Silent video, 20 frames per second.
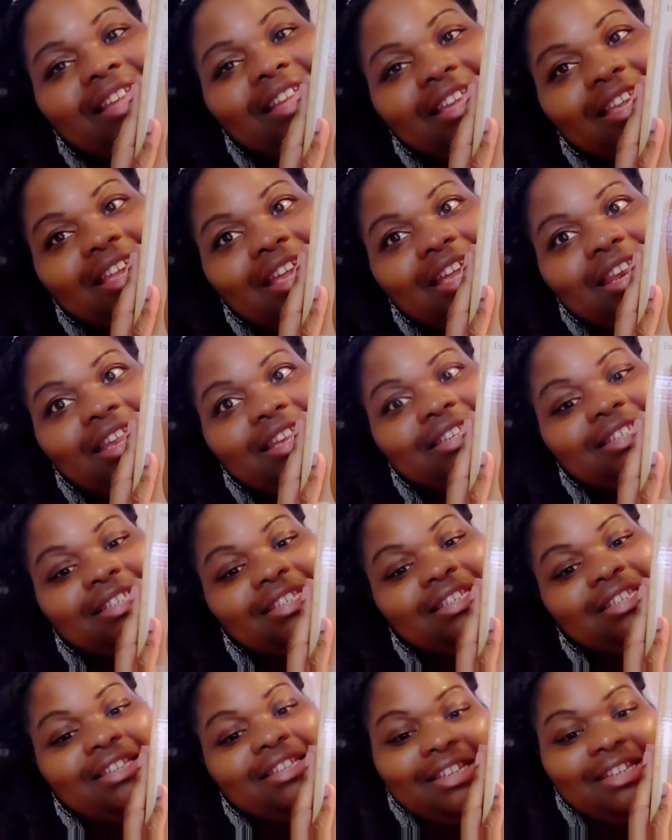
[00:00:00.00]
get
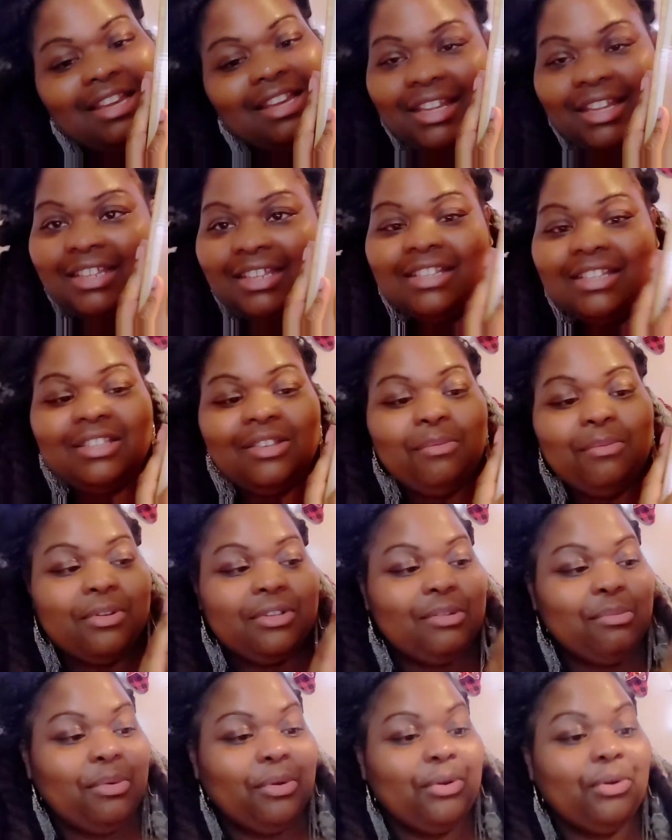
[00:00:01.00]
it. It looks super,
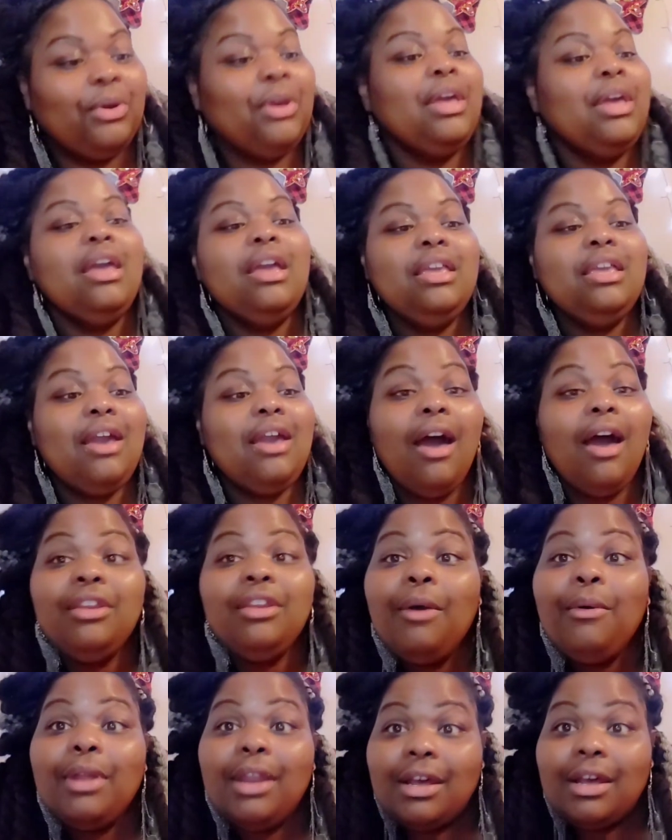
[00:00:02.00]
super cool. Y'all
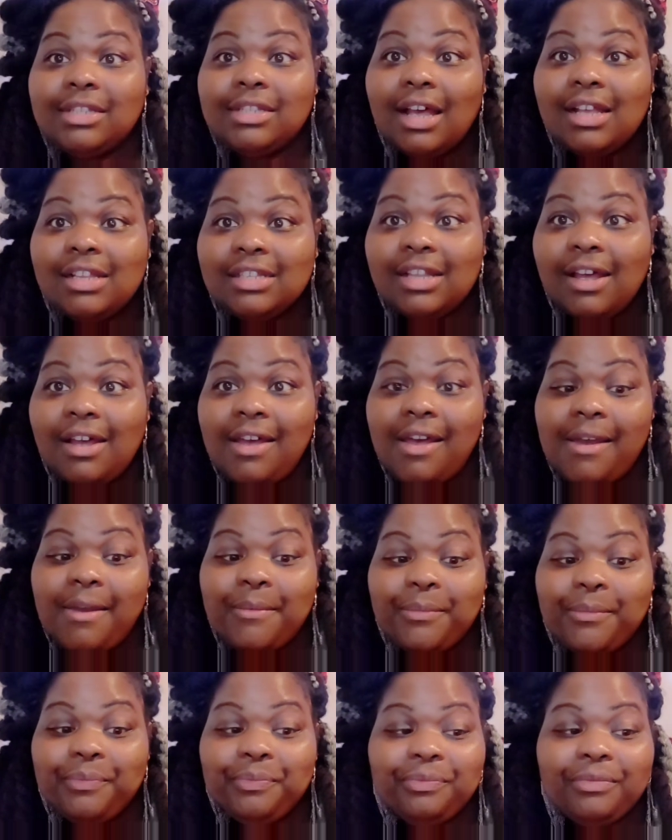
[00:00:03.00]
know what else I saw?
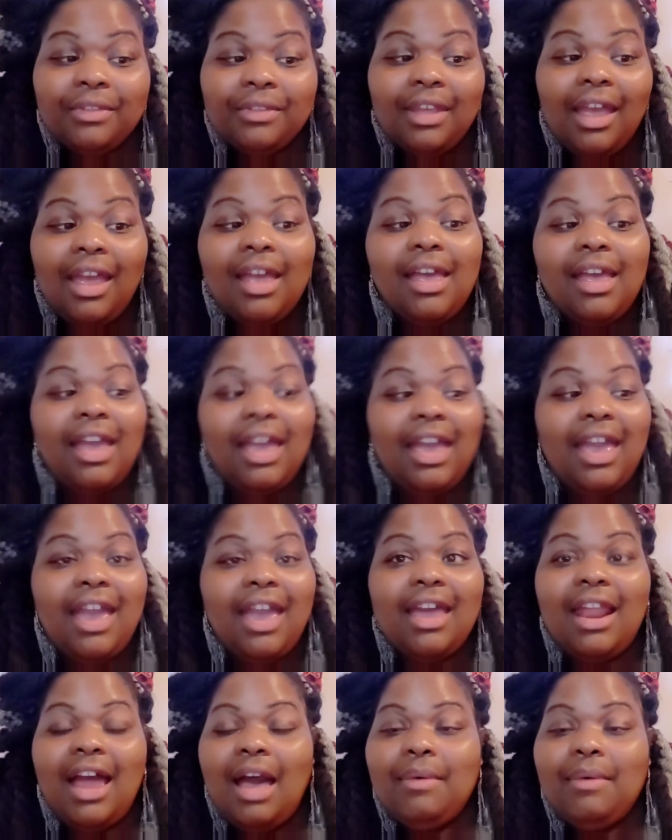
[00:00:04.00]

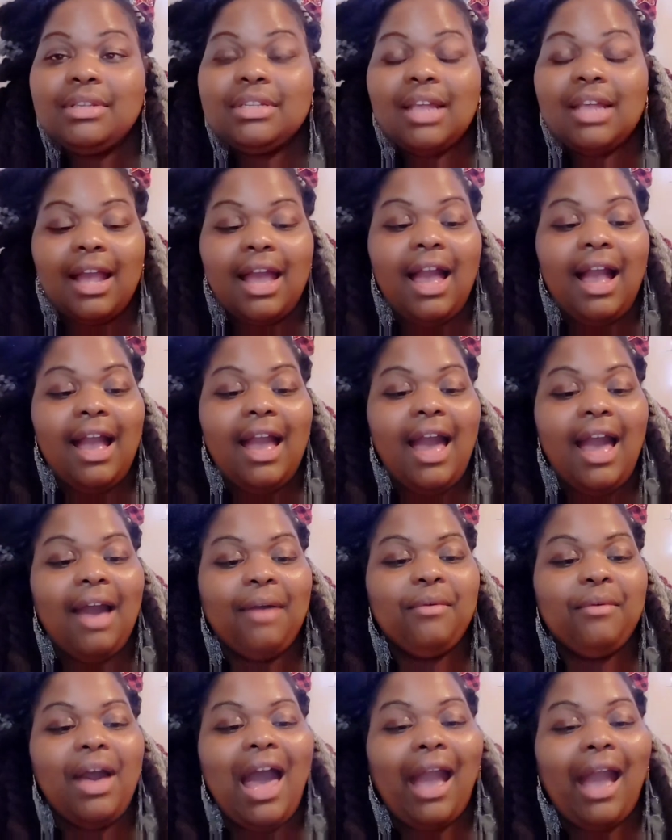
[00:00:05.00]
And I was like,
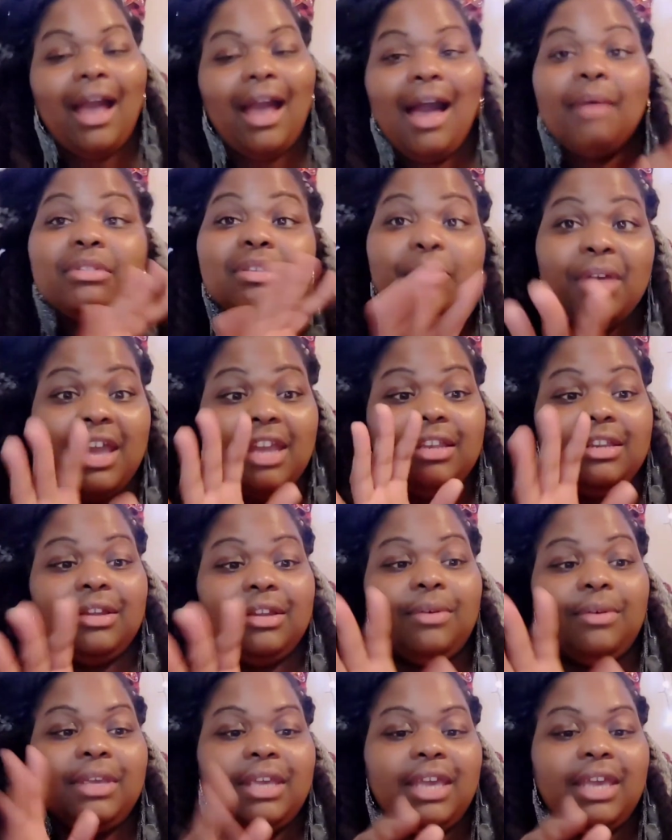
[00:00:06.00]
I contemplated
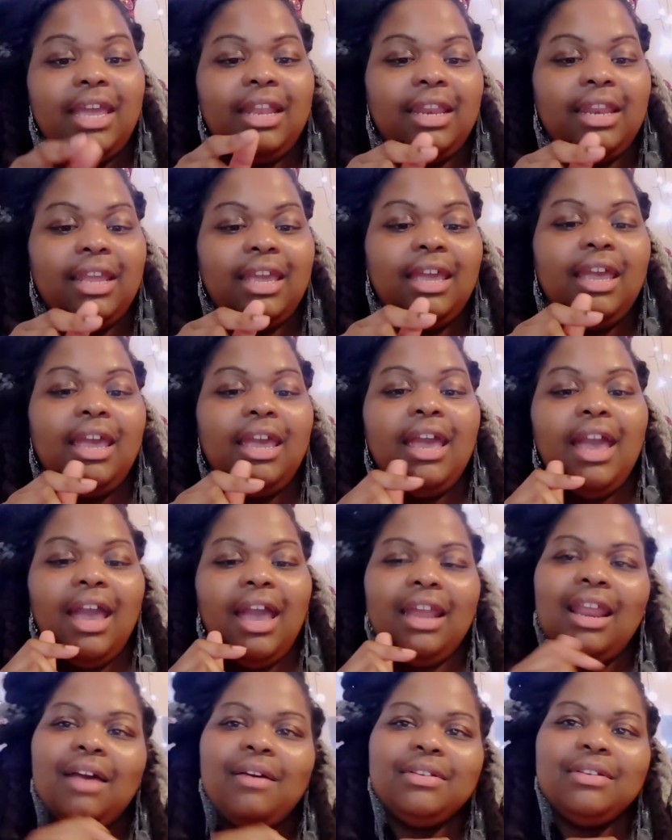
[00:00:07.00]
on getting it.
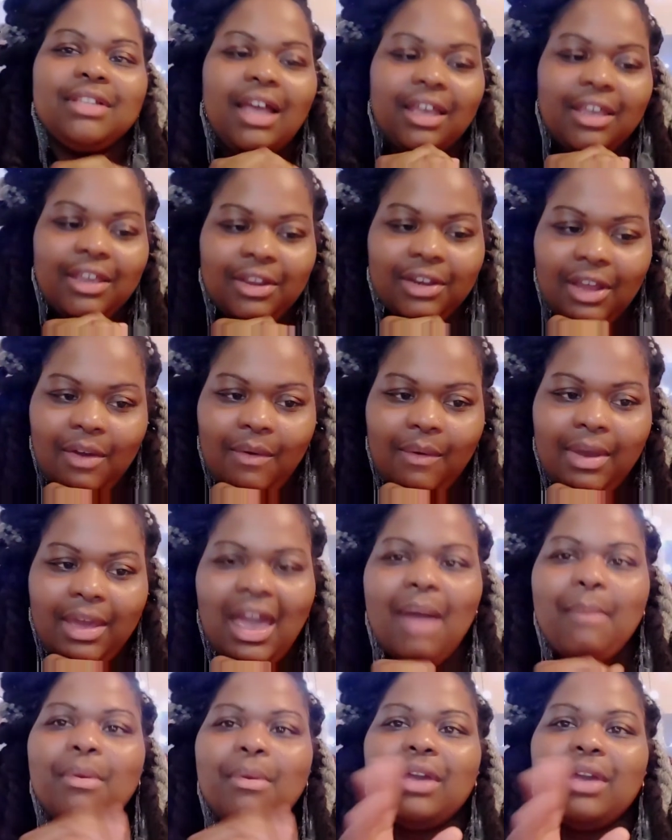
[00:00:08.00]
And I was like, you know what?
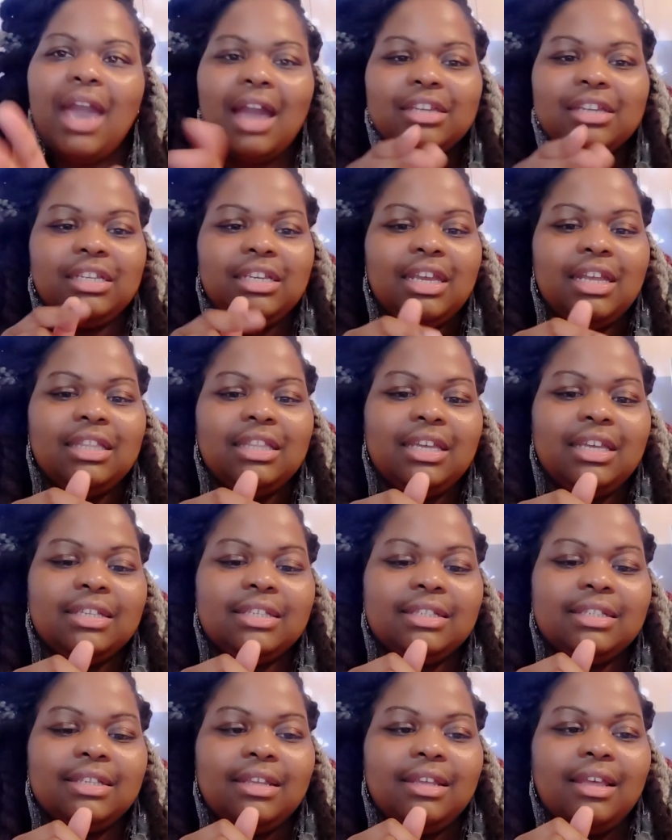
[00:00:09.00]
I'm going to actually get
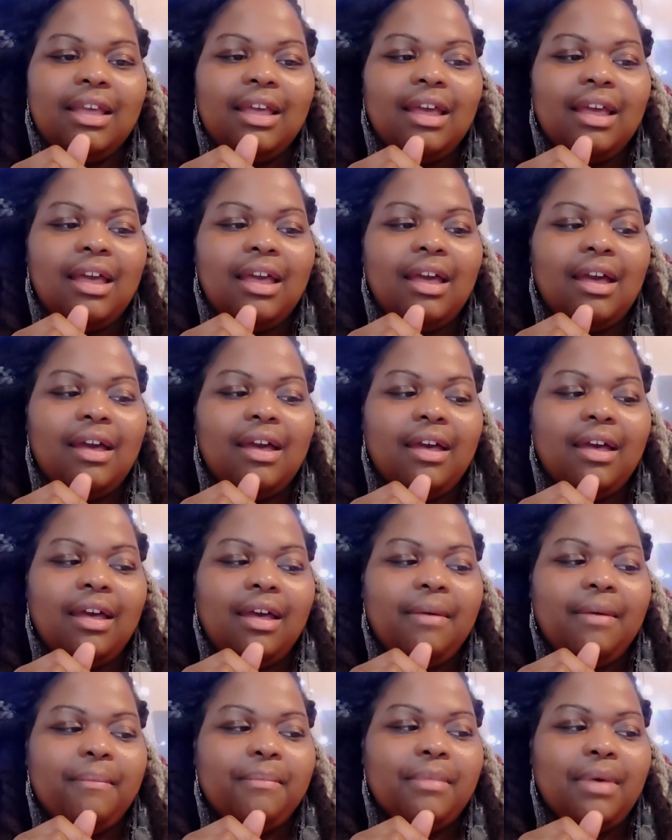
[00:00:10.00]
this.
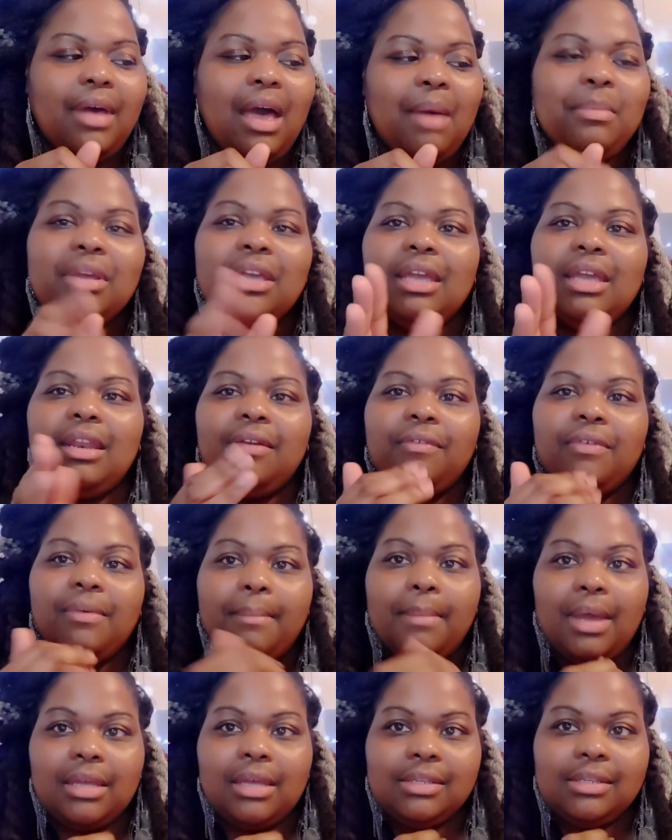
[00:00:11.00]
I'm going to get it for
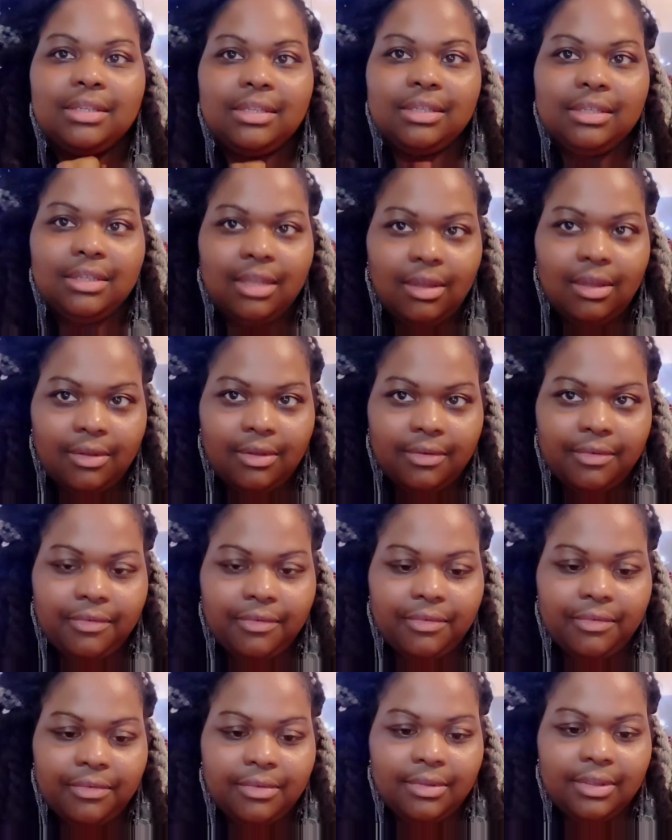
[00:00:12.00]
myself.
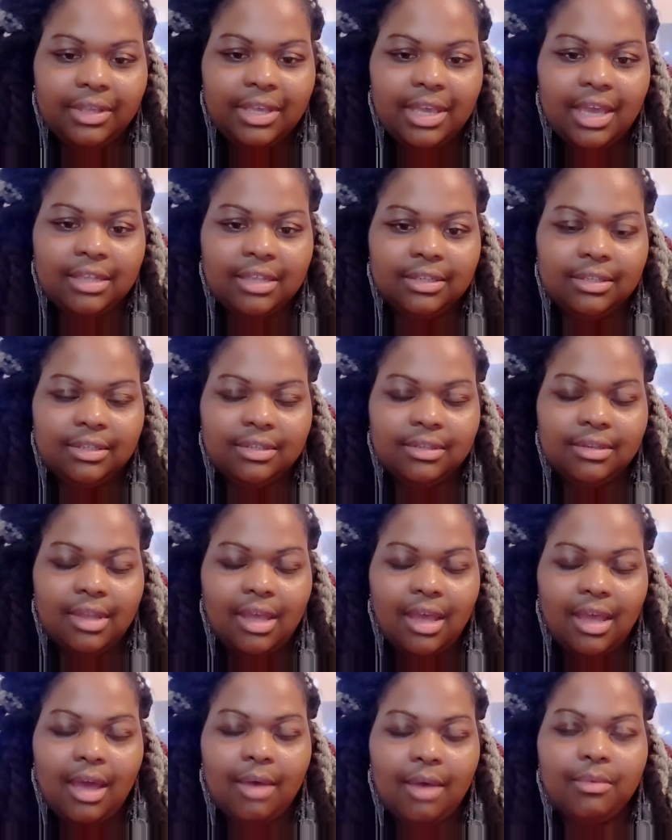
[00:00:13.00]
Yes,
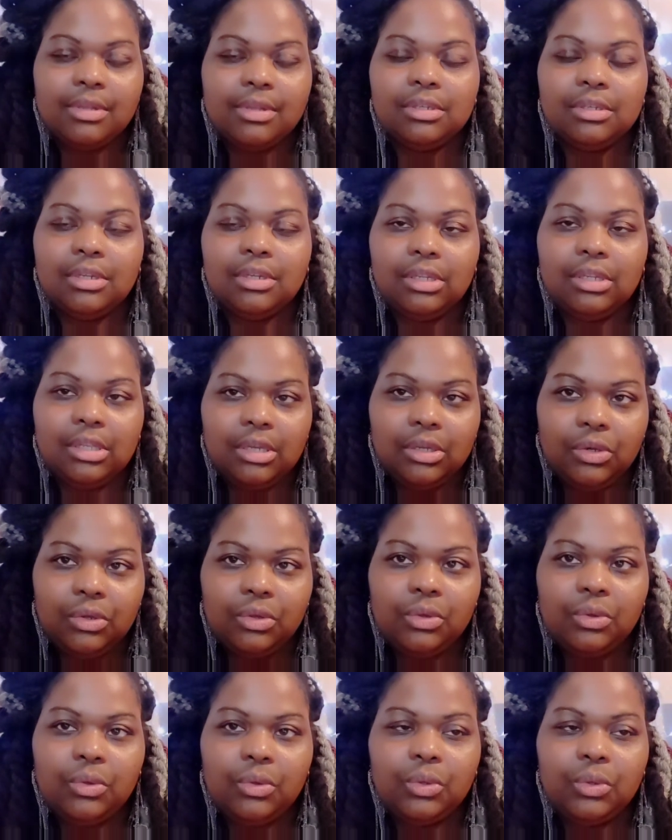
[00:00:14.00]
I was a
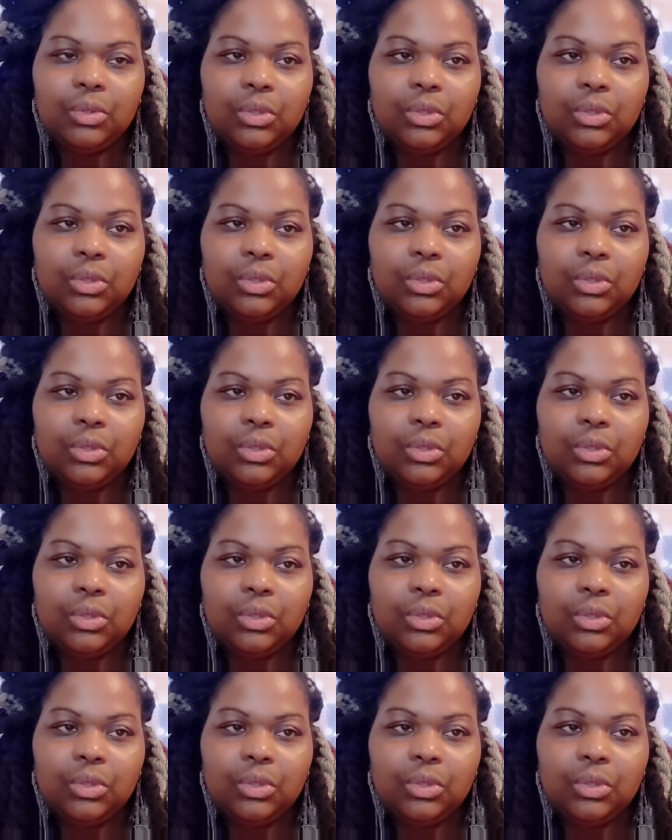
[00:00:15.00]
little